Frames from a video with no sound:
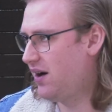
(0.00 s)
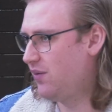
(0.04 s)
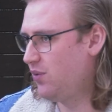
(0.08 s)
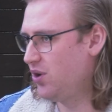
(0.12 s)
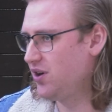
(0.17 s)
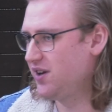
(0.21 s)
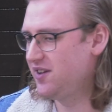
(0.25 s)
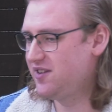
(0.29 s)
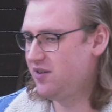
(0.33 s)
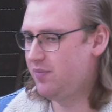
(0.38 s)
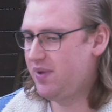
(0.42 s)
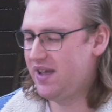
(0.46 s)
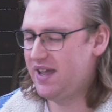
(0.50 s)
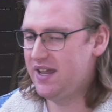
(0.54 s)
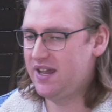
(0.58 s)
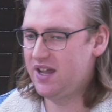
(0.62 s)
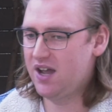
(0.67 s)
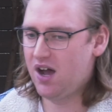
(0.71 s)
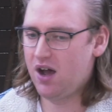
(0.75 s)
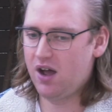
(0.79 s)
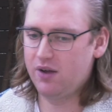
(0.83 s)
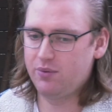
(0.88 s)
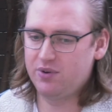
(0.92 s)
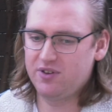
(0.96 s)
wanted to be.
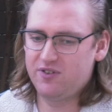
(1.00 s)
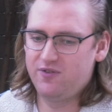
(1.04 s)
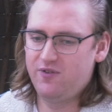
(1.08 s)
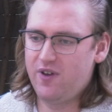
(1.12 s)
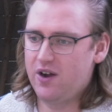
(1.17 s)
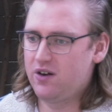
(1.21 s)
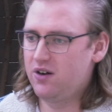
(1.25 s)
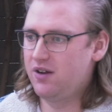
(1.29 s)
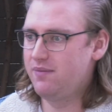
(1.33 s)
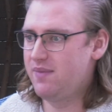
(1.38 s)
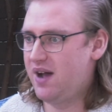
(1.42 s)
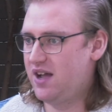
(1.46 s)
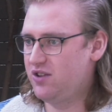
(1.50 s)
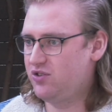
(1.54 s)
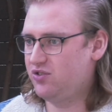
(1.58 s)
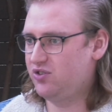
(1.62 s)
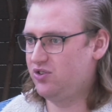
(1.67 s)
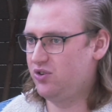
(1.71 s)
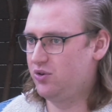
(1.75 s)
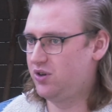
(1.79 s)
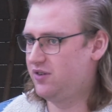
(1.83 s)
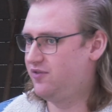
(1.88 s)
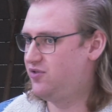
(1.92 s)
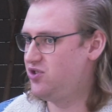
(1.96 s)
I was very much
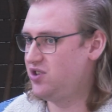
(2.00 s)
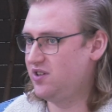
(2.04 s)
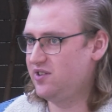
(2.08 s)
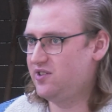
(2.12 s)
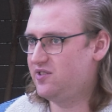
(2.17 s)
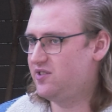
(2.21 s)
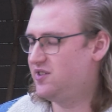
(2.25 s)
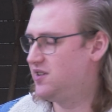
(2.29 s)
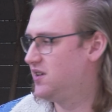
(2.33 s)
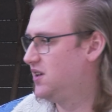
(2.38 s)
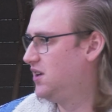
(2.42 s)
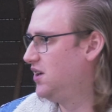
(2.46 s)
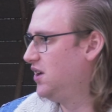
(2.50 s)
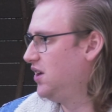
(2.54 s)
sort of just